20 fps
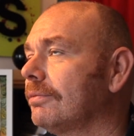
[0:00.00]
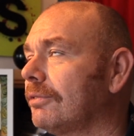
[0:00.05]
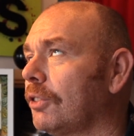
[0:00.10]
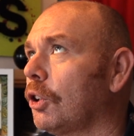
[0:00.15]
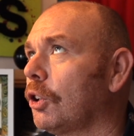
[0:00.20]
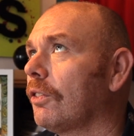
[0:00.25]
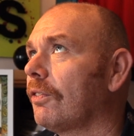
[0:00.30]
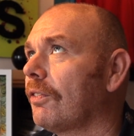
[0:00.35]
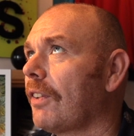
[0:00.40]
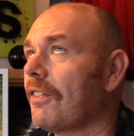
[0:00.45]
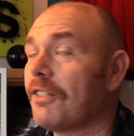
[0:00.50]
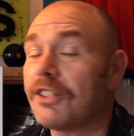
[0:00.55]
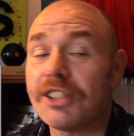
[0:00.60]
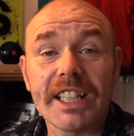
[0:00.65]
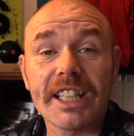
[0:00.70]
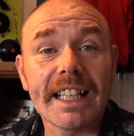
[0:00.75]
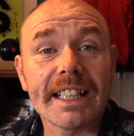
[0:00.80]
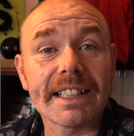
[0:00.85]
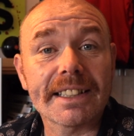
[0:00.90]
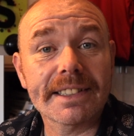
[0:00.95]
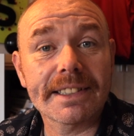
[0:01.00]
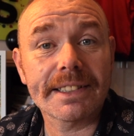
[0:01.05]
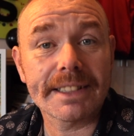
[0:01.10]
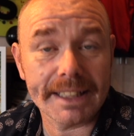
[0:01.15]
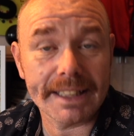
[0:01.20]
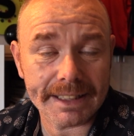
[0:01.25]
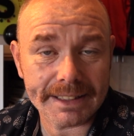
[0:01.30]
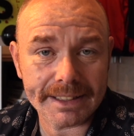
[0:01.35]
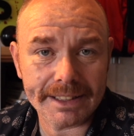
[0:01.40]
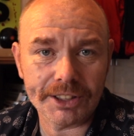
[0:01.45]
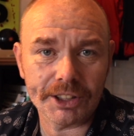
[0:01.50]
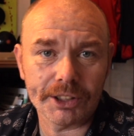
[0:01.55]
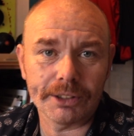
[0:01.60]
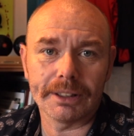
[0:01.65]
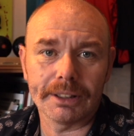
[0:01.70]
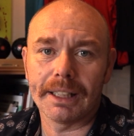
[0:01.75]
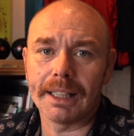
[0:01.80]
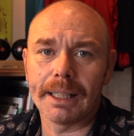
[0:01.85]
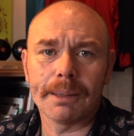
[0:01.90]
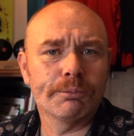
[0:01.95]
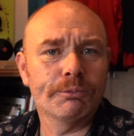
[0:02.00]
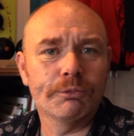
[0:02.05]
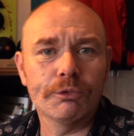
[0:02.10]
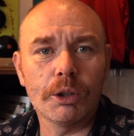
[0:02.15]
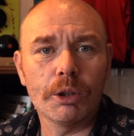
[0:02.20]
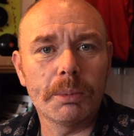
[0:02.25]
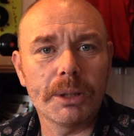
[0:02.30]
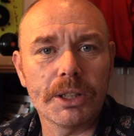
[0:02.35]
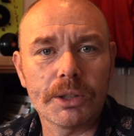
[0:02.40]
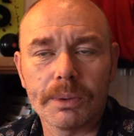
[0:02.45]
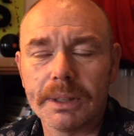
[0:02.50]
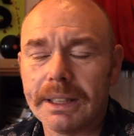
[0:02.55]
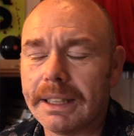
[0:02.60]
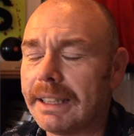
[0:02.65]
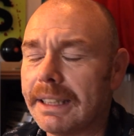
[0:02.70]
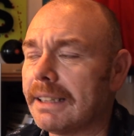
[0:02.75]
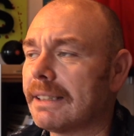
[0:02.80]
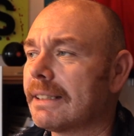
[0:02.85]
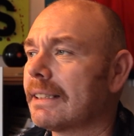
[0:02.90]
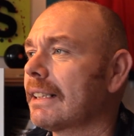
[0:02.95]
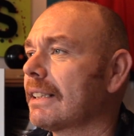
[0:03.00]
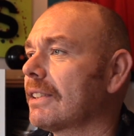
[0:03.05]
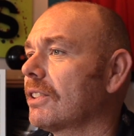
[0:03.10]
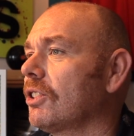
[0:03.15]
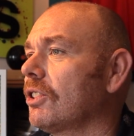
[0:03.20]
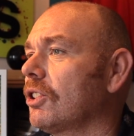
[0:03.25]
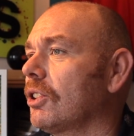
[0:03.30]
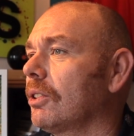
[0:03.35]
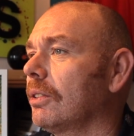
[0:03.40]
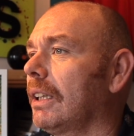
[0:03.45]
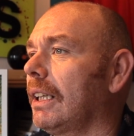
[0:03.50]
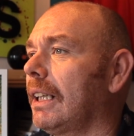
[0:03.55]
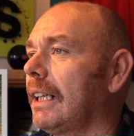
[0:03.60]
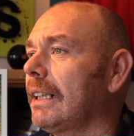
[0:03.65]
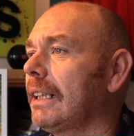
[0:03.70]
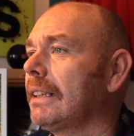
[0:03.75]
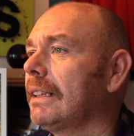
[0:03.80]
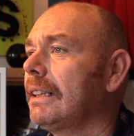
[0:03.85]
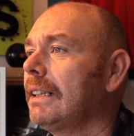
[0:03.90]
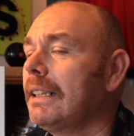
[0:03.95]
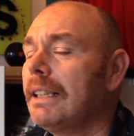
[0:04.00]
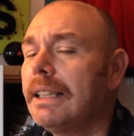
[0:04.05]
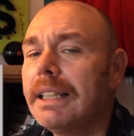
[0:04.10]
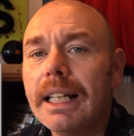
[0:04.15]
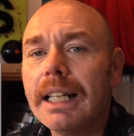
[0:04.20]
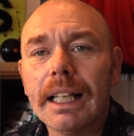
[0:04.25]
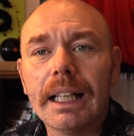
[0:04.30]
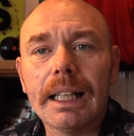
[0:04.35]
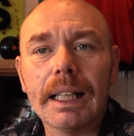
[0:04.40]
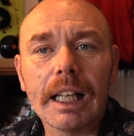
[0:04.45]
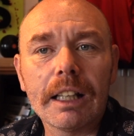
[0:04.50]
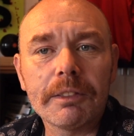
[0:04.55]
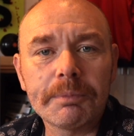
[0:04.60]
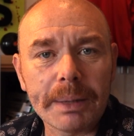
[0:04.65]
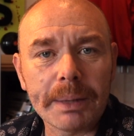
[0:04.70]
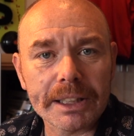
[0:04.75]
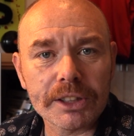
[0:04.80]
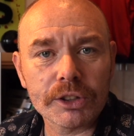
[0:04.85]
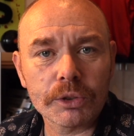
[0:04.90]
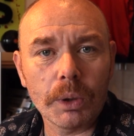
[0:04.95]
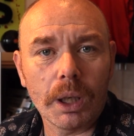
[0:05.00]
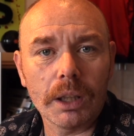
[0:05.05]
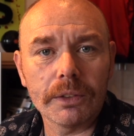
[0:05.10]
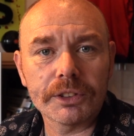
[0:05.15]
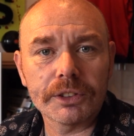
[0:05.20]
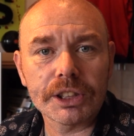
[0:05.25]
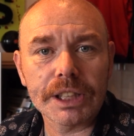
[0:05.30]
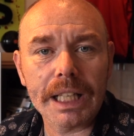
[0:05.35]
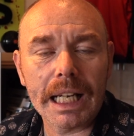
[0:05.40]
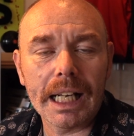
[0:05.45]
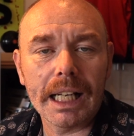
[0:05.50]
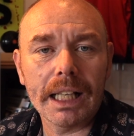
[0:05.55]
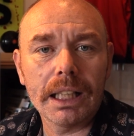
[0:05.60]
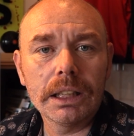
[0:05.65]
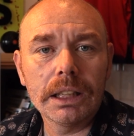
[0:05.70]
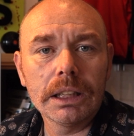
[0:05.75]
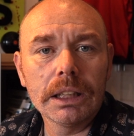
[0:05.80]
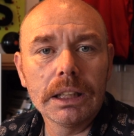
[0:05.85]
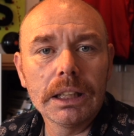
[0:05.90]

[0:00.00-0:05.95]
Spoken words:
6th of July. I'm rubbish with dates. 6th of July, 12:30 start.